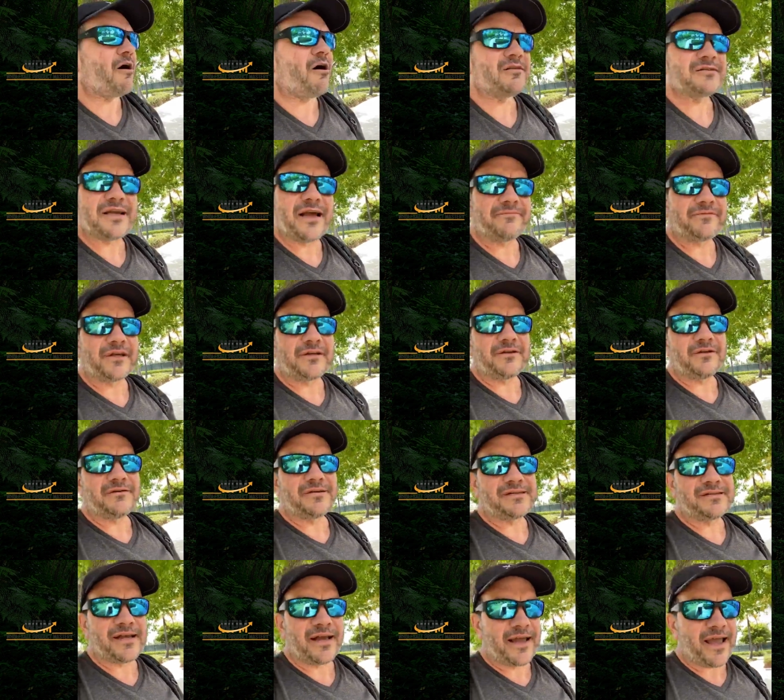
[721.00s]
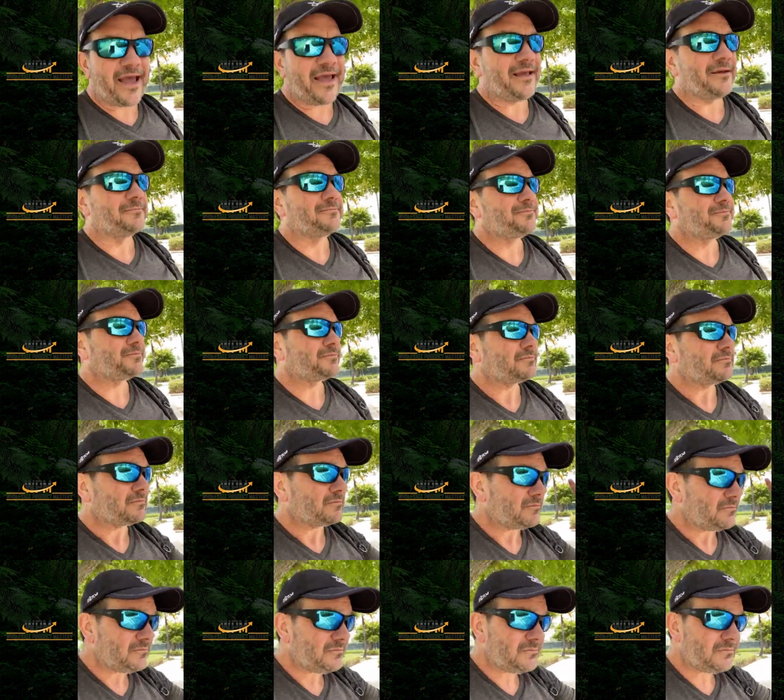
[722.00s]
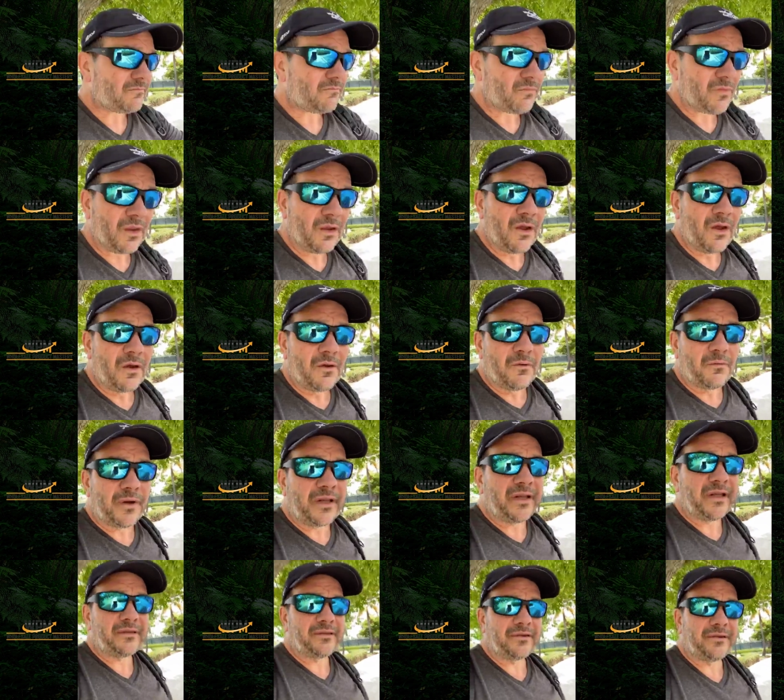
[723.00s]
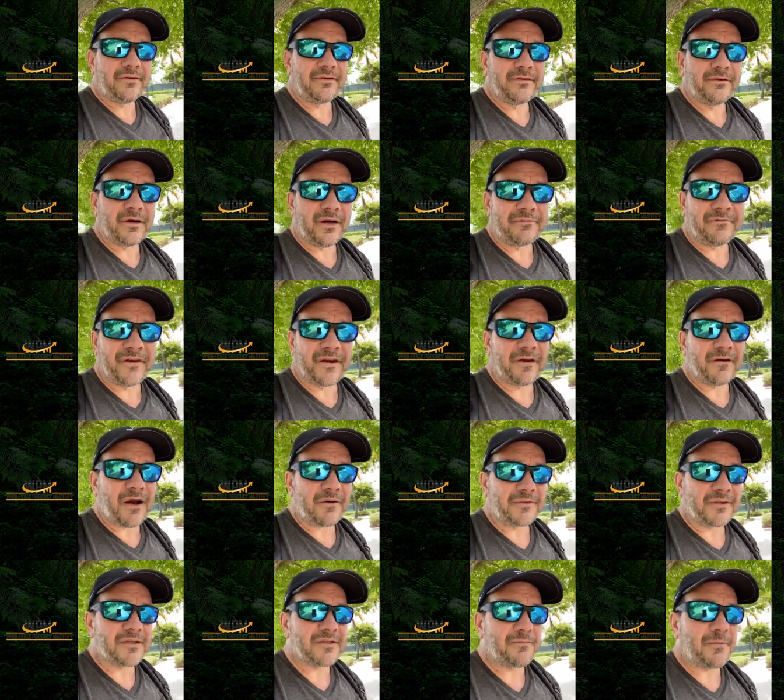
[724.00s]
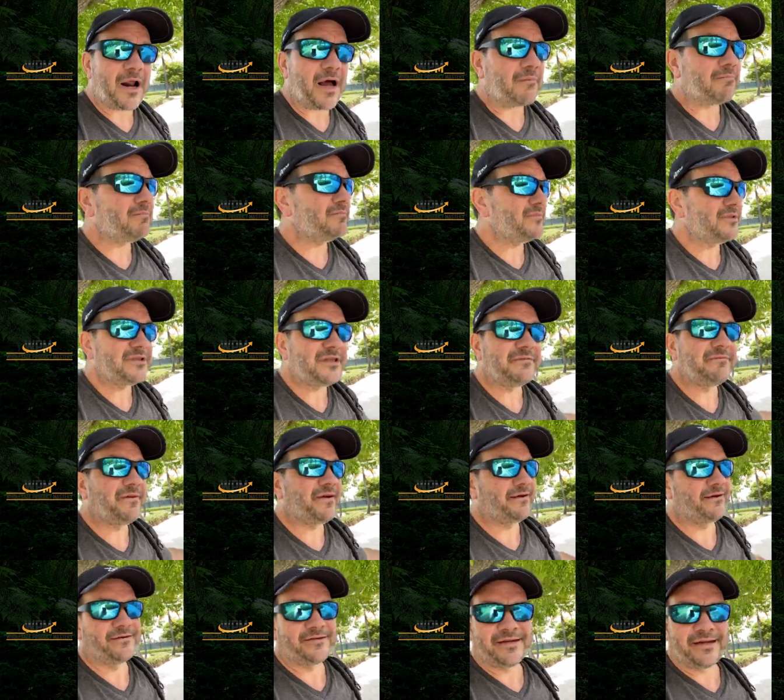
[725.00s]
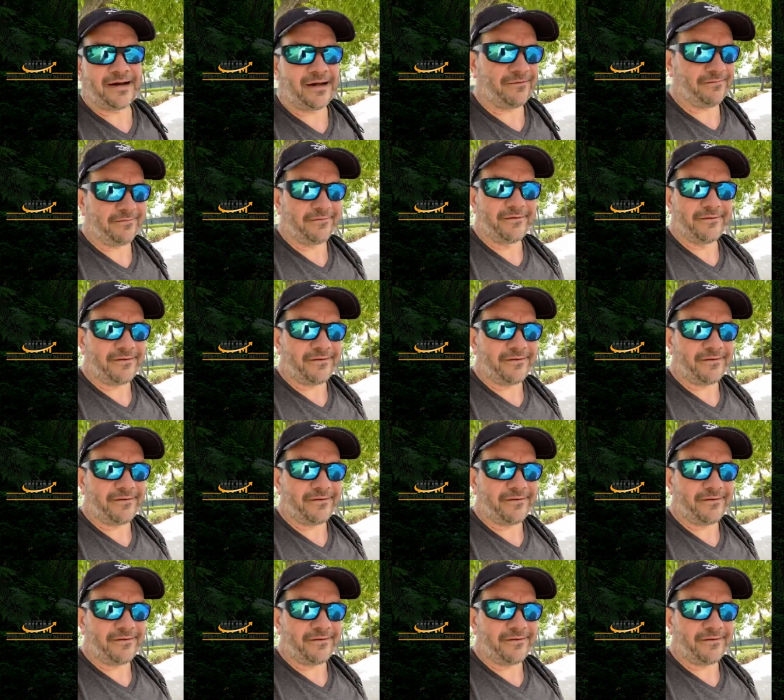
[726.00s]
all I have to do is say, hey, we need to figure out this problem. She figures it out.